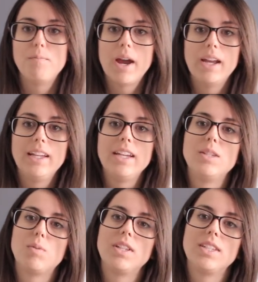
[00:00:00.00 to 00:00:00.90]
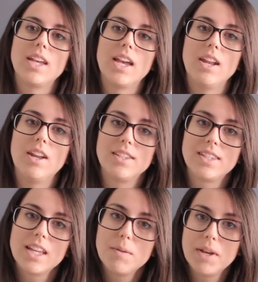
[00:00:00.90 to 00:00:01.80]
Bailey is once again
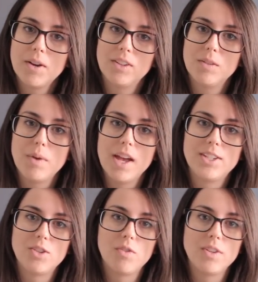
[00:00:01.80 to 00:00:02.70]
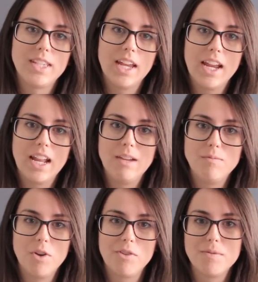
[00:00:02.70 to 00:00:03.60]
sleeping on the bed, so if you see any
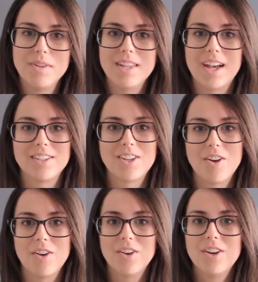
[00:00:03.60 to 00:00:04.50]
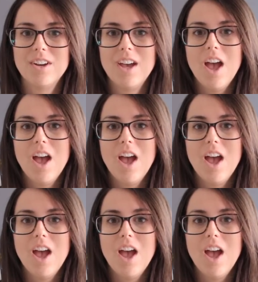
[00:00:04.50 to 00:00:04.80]
movement, that's her.